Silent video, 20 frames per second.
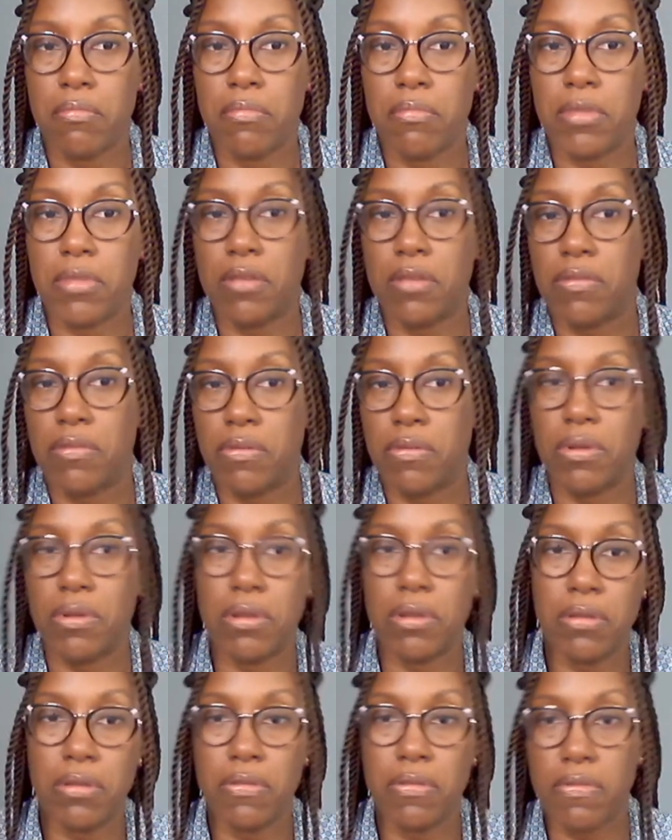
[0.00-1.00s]
Things are going
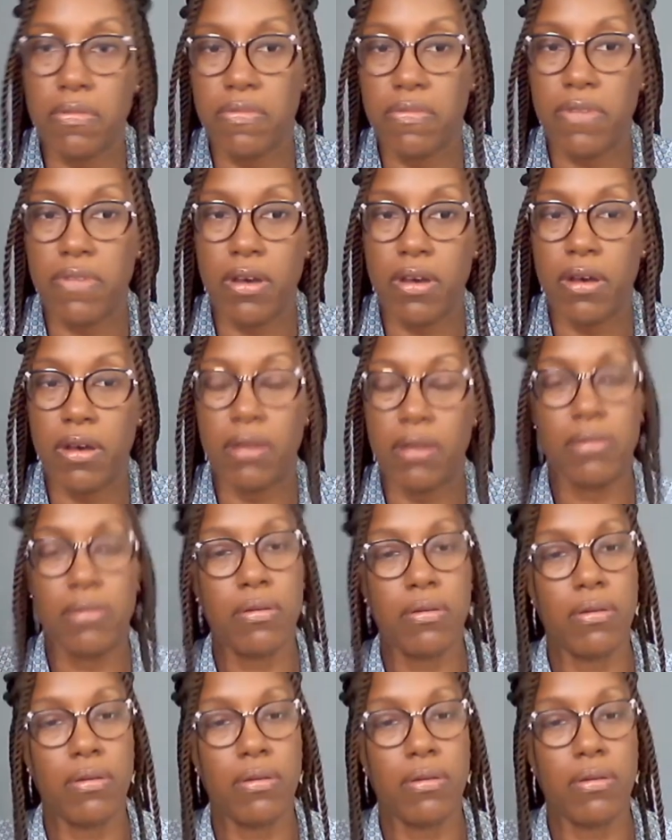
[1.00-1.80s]
good so far.